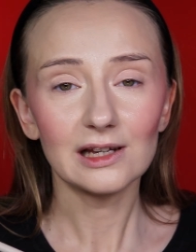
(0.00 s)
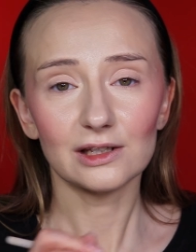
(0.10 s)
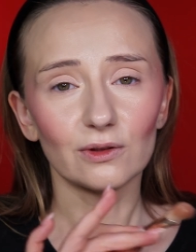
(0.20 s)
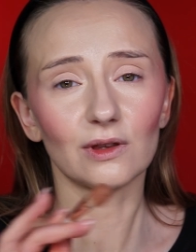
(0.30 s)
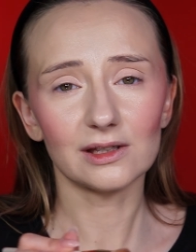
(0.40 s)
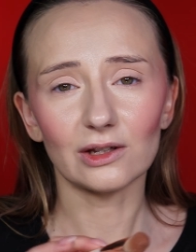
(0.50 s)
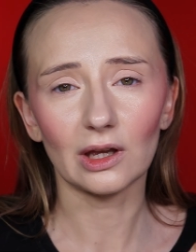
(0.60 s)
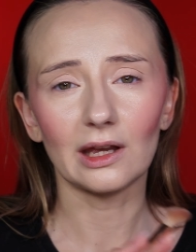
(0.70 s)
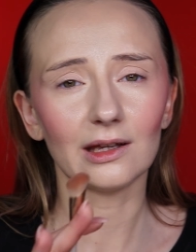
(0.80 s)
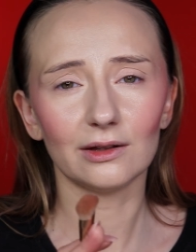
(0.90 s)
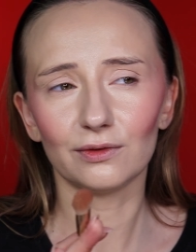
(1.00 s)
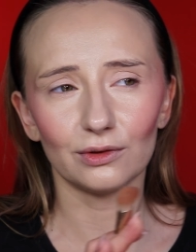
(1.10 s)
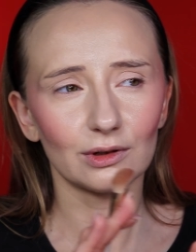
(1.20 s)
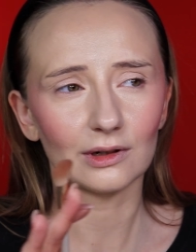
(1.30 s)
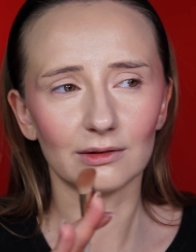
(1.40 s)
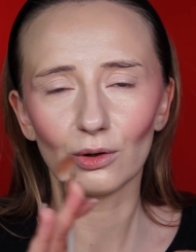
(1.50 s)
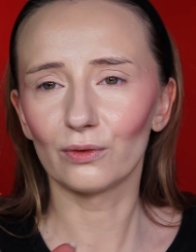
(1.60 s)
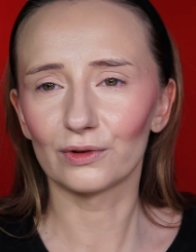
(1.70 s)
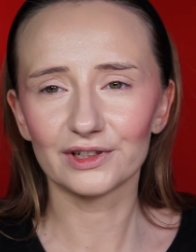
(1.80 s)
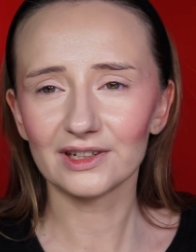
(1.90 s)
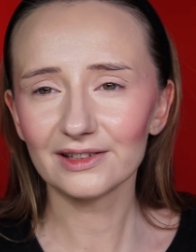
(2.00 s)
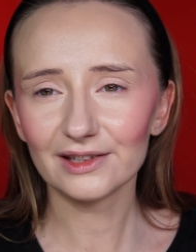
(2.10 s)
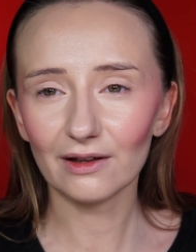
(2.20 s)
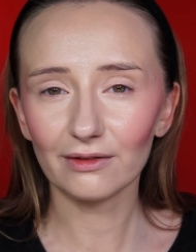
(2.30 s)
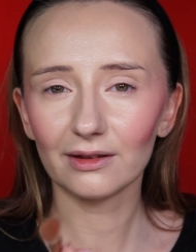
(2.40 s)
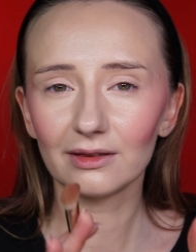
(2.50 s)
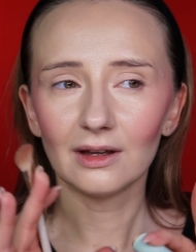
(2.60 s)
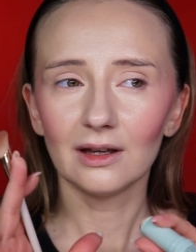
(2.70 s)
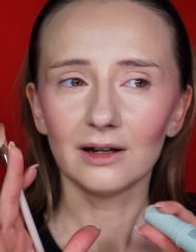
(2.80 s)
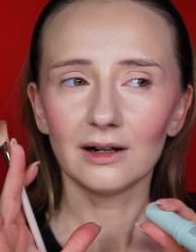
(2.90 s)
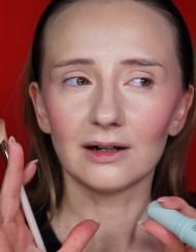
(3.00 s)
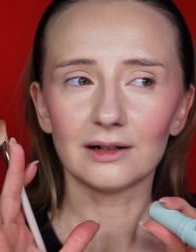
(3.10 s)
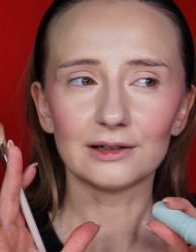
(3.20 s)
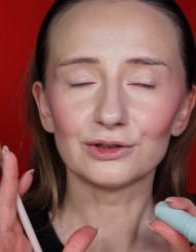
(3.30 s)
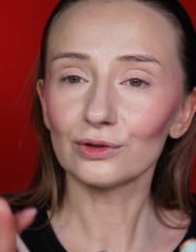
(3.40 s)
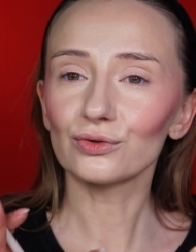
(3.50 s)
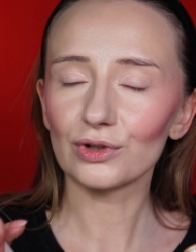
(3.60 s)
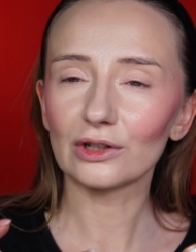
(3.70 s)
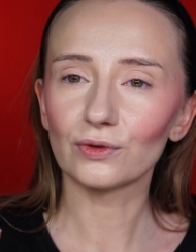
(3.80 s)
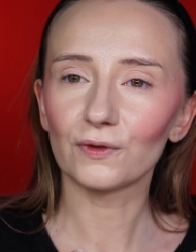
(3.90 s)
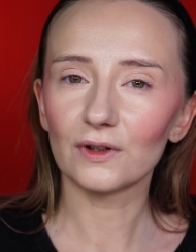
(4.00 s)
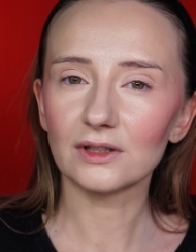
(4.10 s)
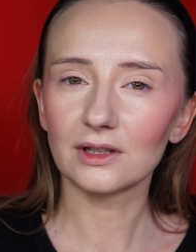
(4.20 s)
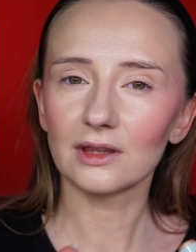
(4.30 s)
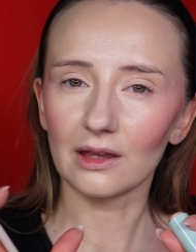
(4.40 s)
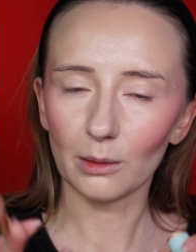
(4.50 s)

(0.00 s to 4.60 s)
So that's okay. If you're overdone something, don't try to fix it at